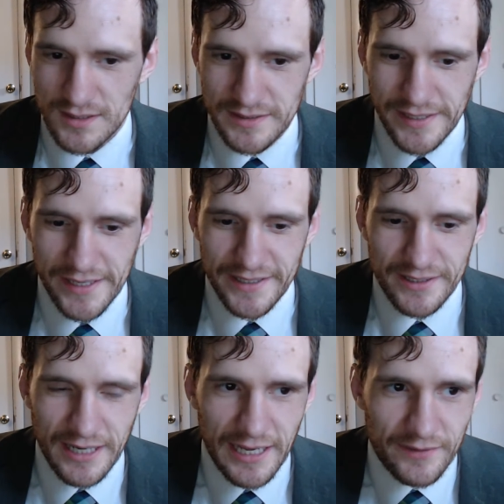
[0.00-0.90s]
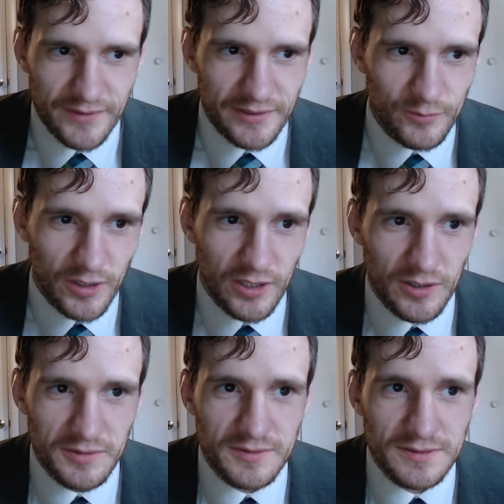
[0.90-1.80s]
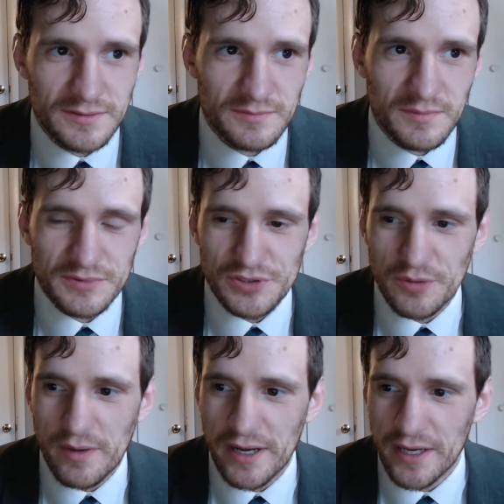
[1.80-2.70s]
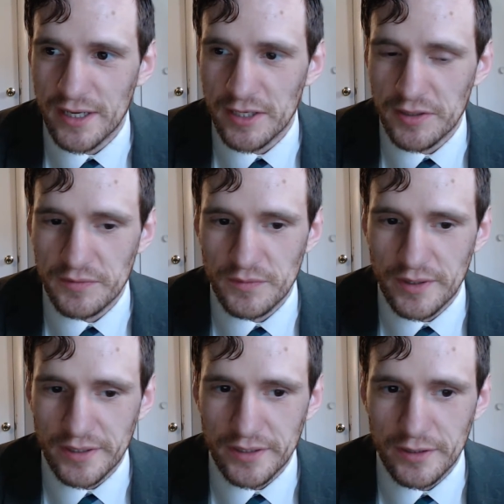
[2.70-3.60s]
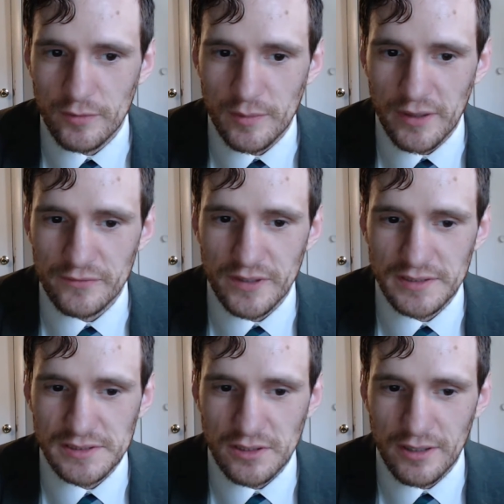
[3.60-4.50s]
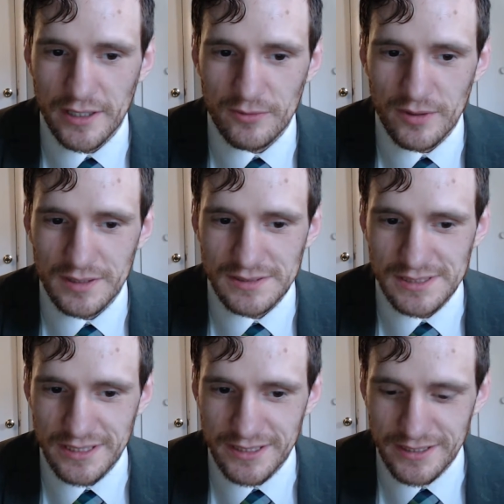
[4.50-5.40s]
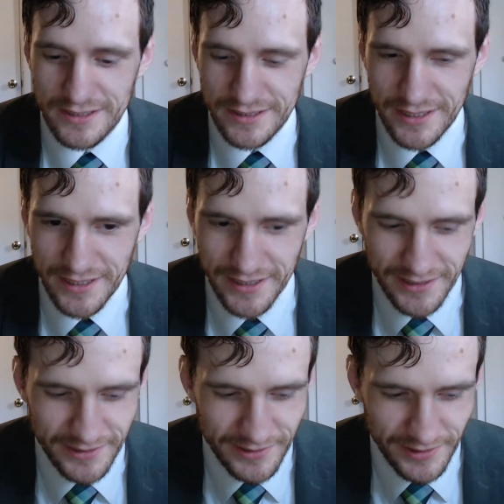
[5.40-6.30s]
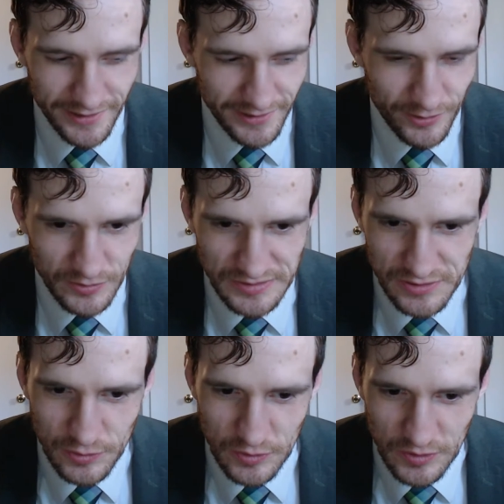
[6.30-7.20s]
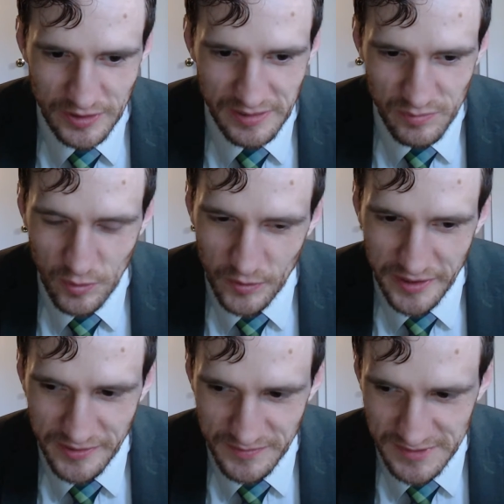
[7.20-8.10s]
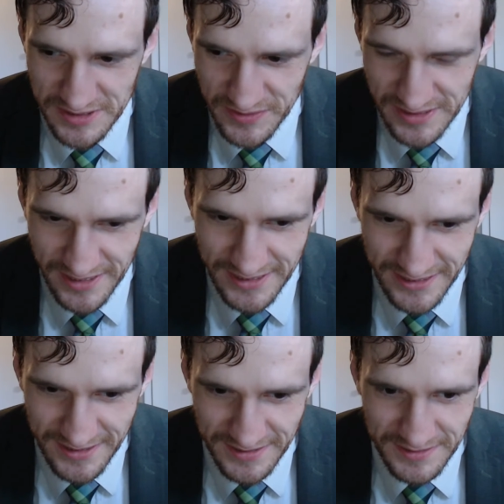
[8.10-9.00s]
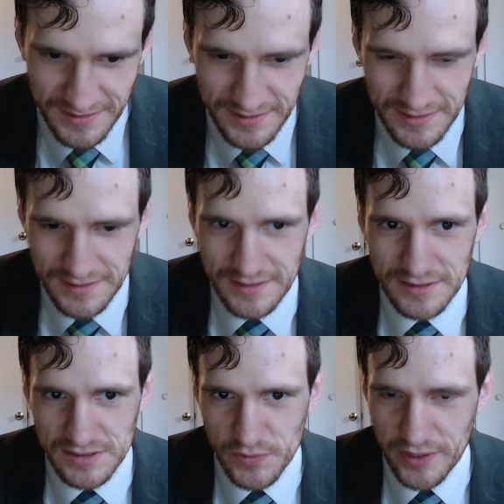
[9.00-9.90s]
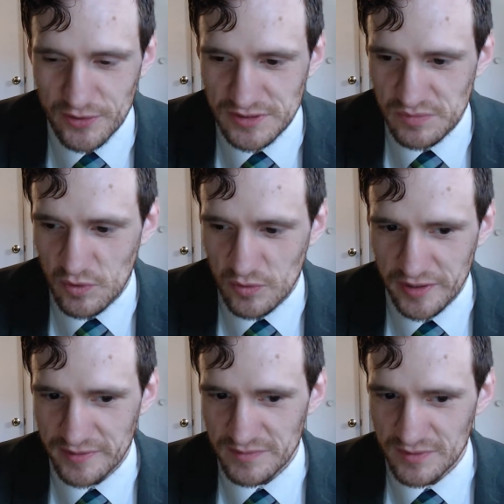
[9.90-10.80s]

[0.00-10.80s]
Yeah, I haven't. Well, so my one of my friends, Greg, runs a old school emporium. So it's like a Sweet Girls Emporium,